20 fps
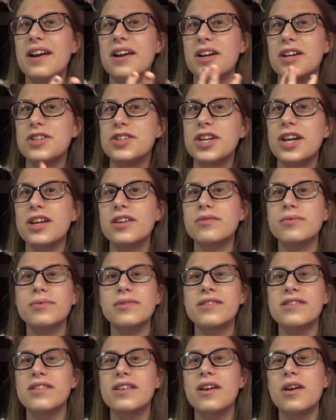I could change
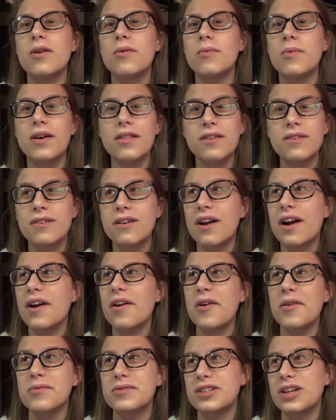was whether or
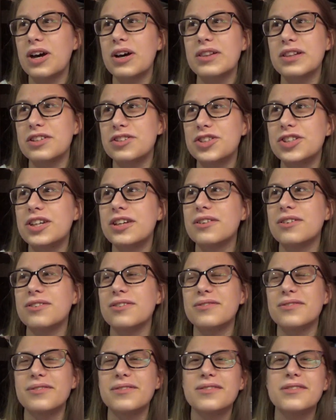not I was on the
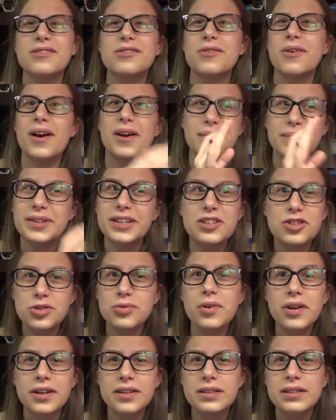channel, so I
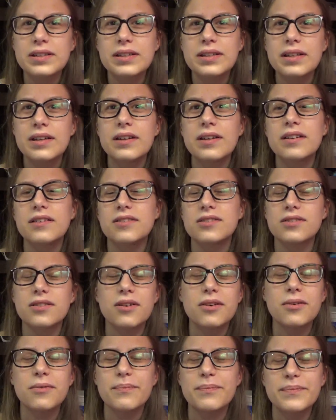rejoined.
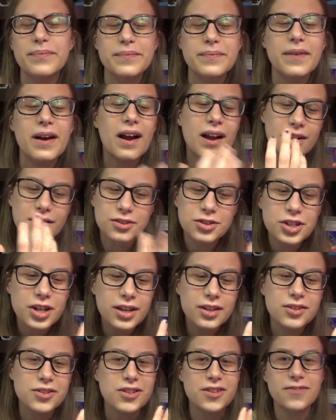So I
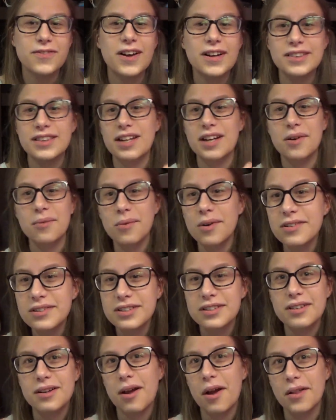changed the fact that I
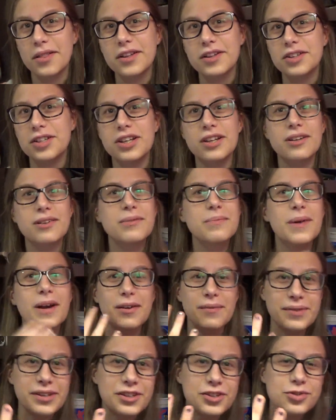wasn't on the channel by
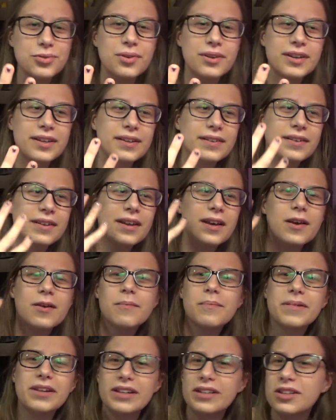rejoining,
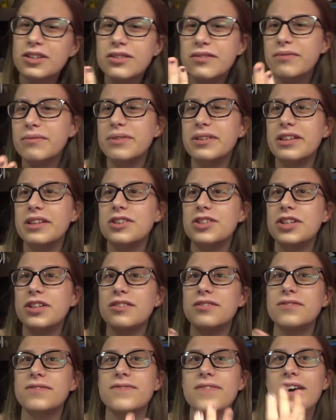but I couldn't really
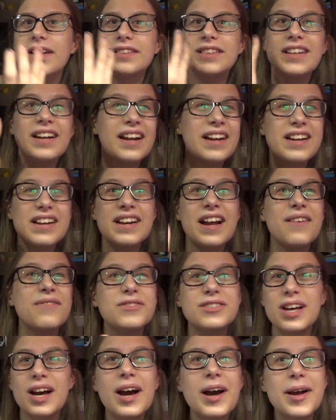change the fact that I didn't
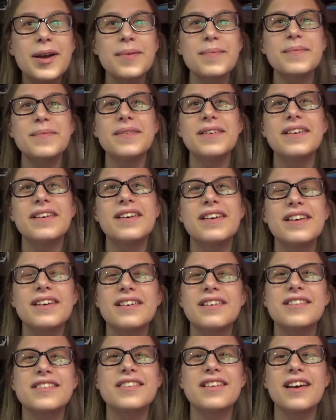have time.
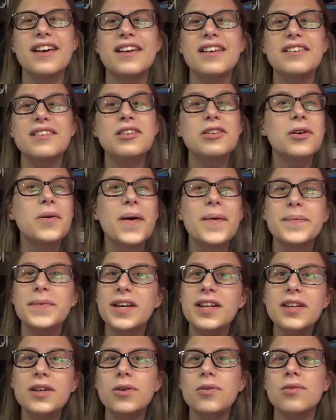Because, like, you know, I'm
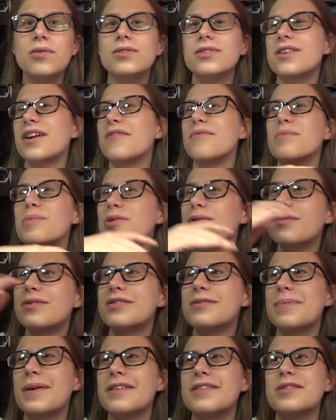getting older, I have more
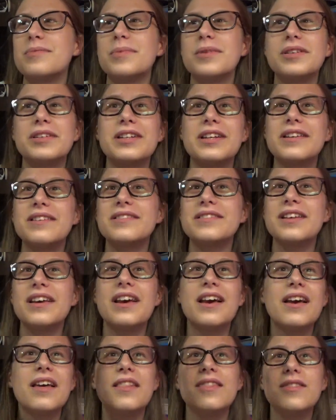responsibilities,
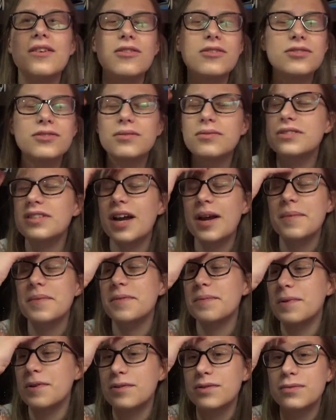there's no time
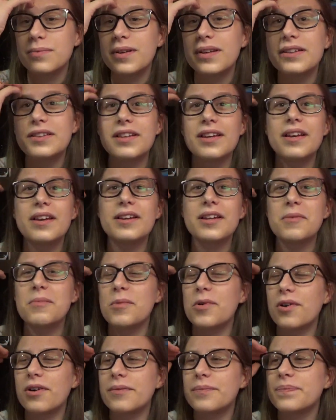to post weekly
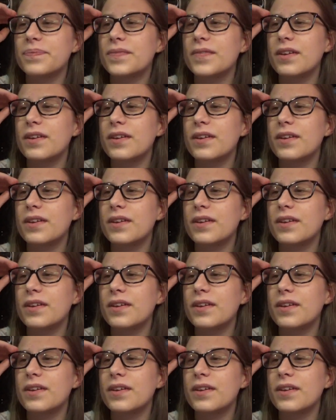anymore.